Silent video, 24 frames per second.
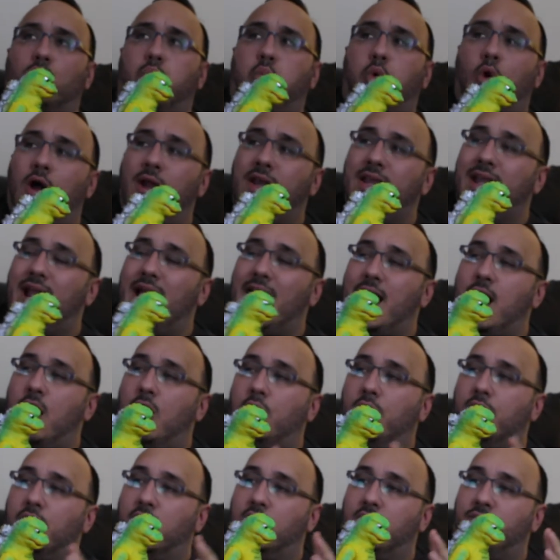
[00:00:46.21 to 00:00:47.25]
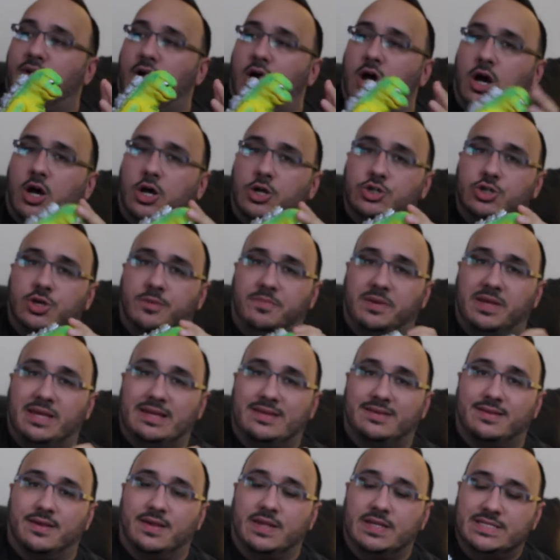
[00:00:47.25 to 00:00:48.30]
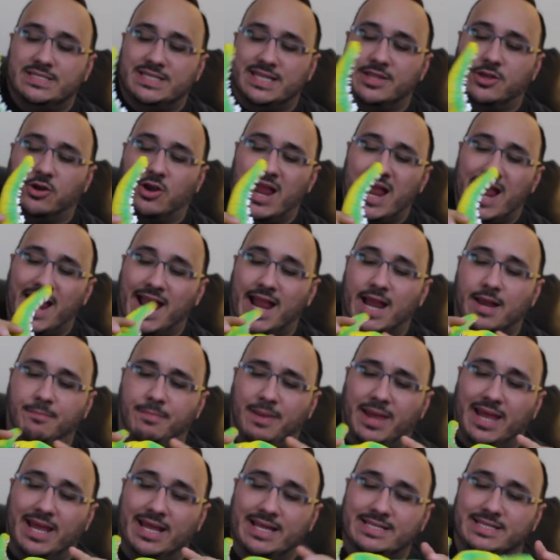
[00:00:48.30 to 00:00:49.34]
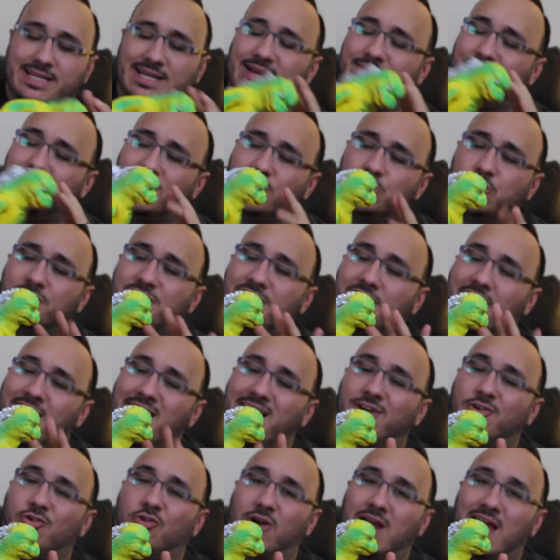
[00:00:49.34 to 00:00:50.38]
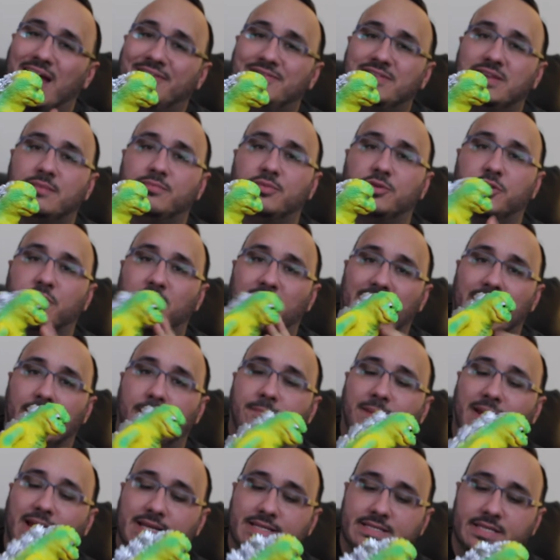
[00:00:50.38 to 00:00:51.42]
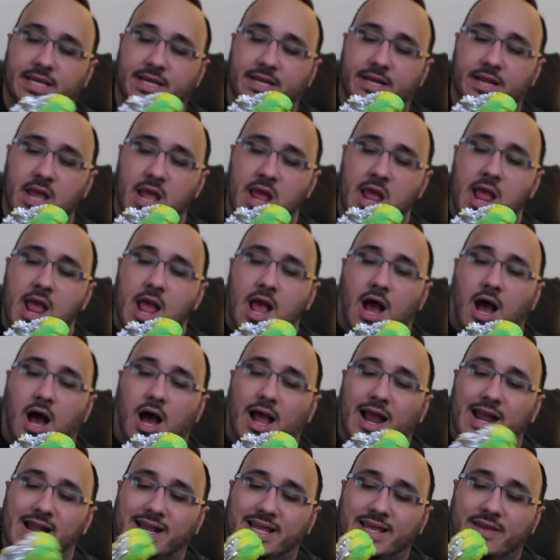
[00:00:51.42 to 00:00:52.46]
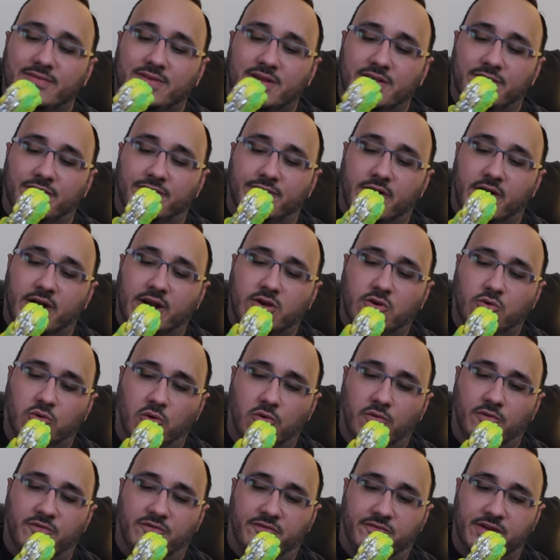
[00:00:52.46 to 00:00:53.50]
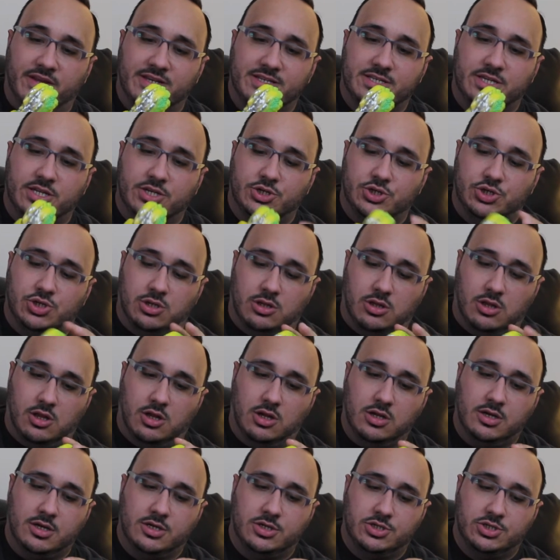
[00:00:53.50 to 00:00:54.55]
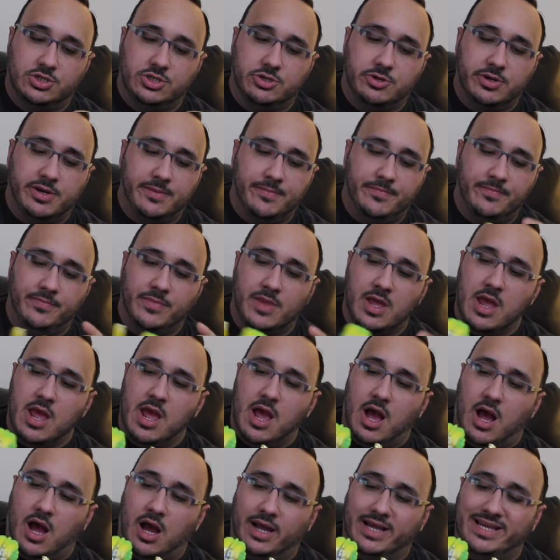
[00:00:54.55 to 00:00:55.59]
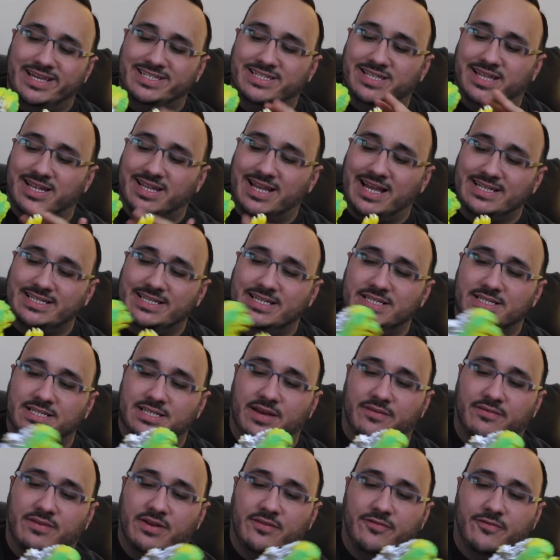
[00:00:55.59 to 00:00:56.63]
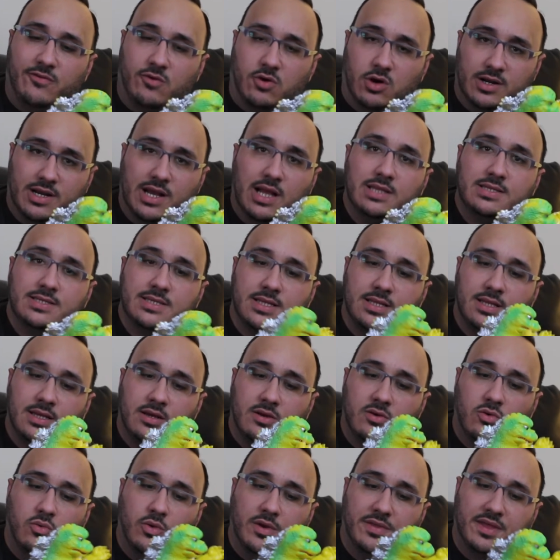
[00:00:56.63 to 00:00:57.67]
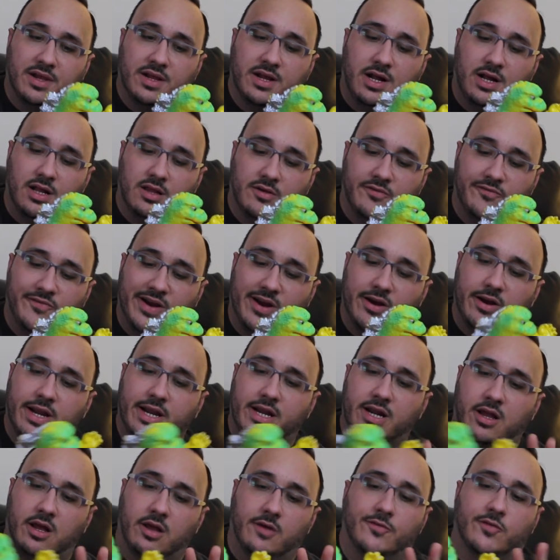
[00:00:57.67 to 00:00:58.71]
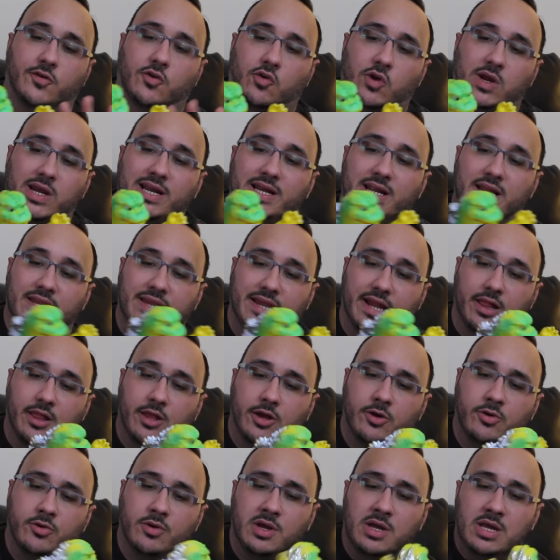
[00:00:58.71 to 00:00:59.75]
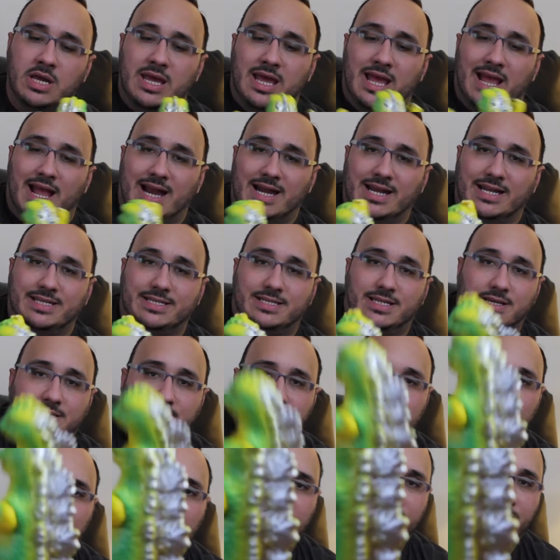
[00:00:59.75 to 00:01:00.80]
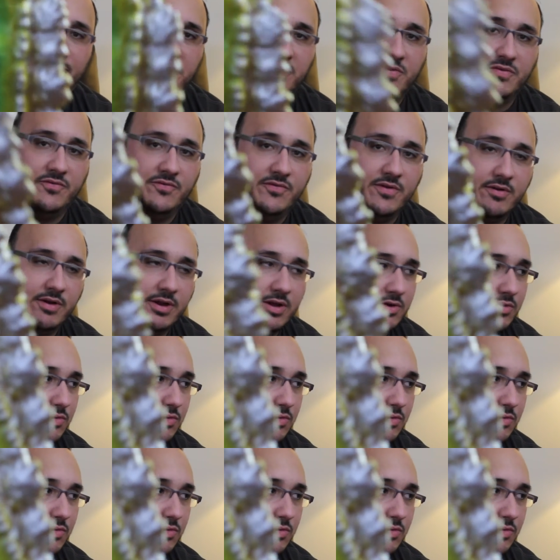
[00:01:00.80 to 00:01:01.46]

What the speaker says: 1 out of 100 pieces, and they're hand-painted. I'm not sure if they're handcrafted, but they're hand-painted. And it gives it a very cool vintage look to him. He's the 1974 Godzilla with the color variant of green and yellow. And he does have this very